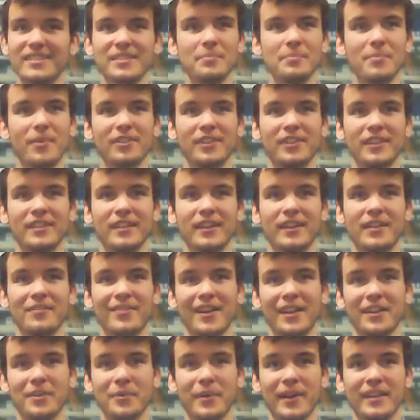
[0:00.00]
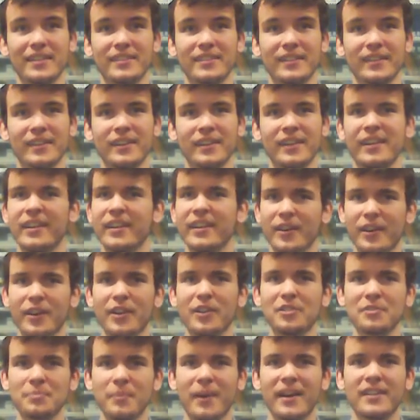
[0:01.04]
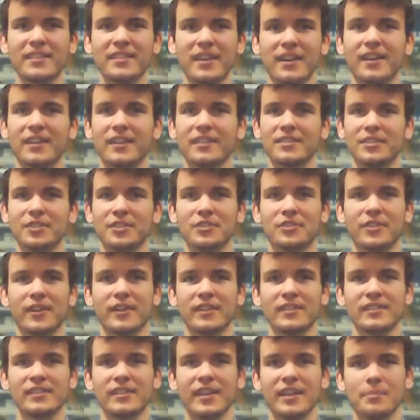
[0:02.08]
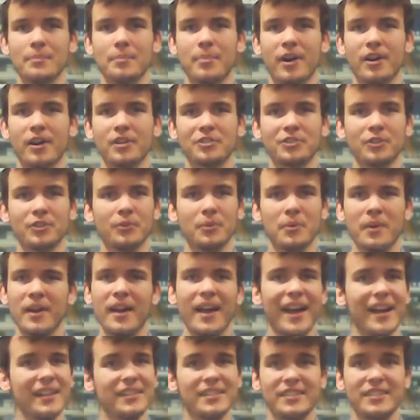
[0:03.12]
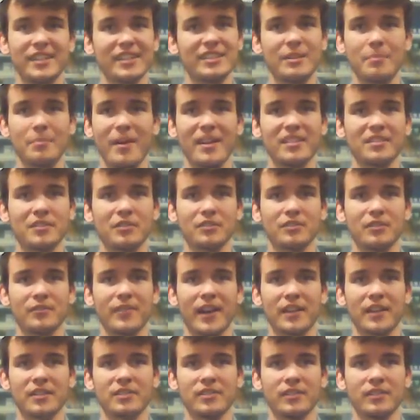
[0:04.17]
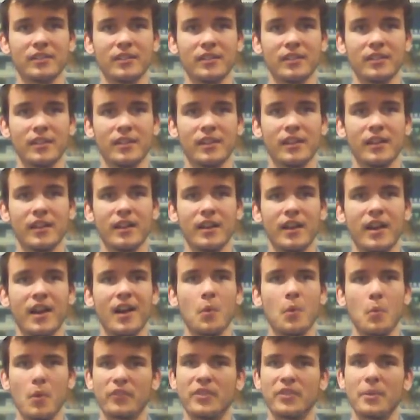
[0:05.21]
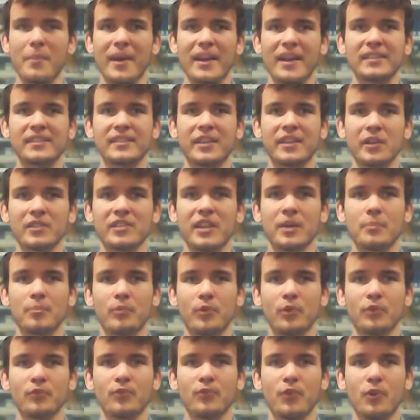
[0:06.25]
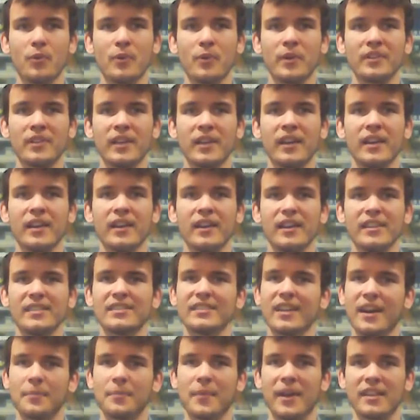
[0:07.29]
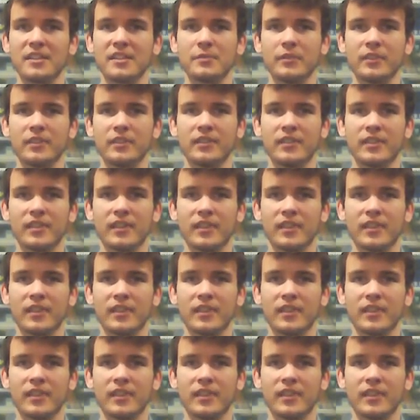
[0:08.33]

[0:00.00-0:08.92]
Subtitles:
monitor evaluator, it was my task to try and stay impartial and suggest the best course of action. One of the main skills I brought forward is time management.